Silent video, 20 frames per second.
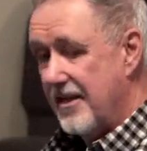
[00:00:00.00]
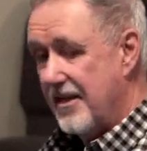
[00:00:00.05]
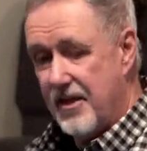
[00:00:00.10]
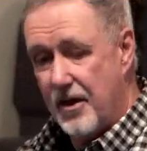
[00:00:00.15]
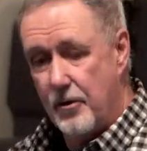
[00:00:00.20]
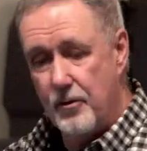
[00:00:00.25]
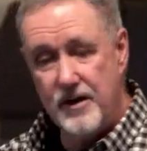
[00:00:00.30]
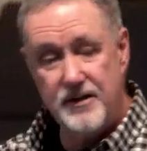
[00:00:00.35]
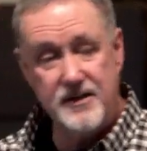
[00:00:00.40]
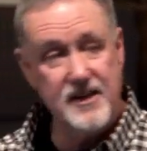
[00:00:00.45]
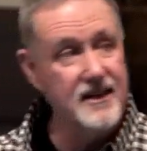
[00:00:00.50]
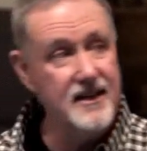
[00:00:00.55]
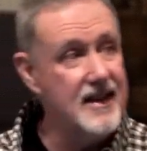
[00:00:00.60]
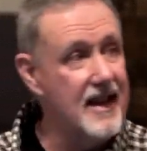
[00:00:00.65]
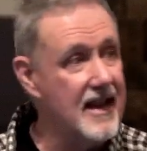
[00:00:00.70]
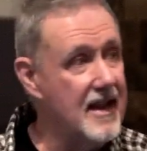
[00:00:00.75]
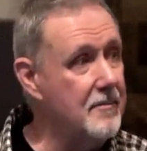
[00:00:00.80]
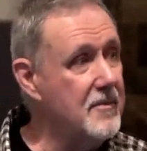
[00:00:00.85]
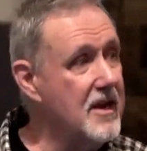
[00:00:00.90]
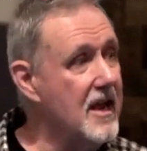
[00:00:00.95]
There is a
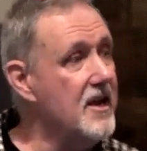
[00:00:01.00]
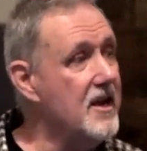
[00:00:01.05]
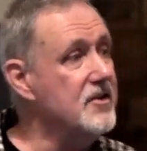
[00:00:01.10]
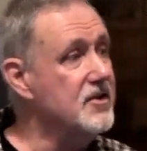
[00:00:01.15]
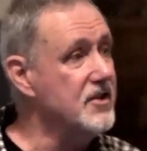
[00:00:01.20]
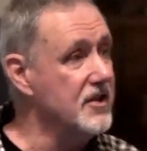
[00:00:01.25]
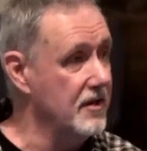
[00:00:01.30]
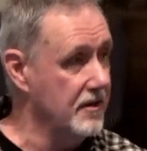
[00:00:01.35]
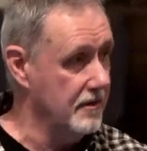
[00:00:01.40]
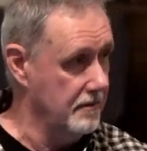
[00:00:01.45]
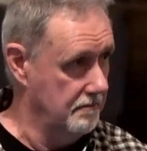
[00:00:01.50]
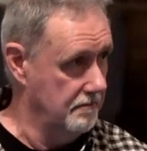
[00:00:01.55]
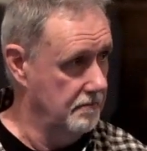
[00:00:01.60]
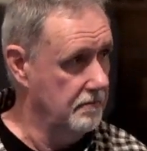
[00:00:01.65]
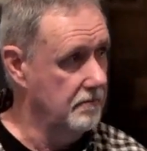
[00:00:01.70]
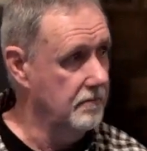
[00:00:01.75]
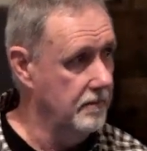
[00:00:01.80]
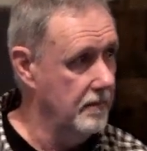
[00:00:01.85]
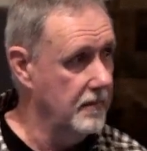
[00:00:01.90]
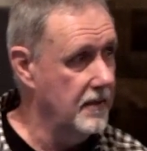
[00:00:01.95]
damnation
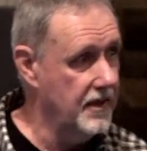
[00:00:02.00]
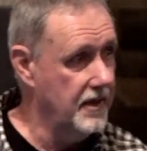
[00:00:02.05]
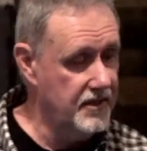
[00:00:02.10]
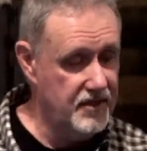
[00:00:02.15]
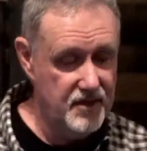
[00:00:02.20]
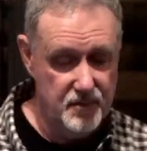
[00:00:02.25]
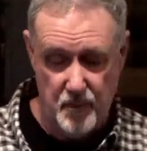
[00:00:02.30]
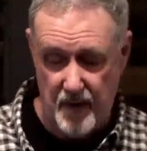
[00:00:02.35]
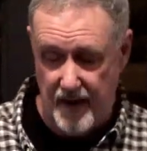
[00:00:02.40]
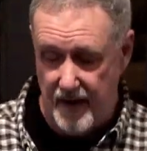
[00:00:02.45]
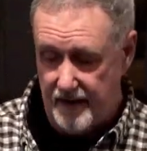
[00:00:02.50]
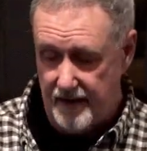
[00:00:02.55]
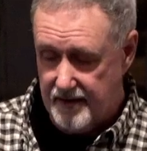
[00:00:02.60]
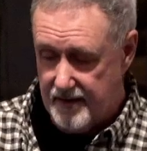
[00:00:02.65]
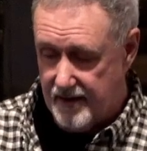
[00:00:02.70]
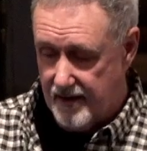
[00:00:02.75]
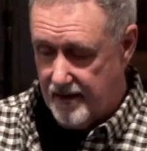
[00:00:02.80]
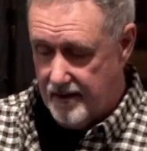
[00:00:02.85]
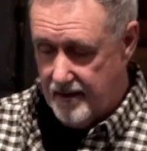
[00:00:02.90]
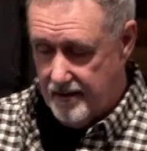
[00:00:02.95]

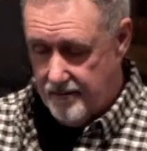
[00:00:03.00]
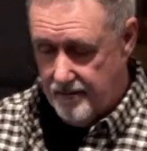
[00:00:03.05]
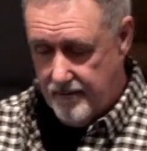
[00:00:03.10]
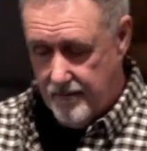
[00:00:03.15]
expected.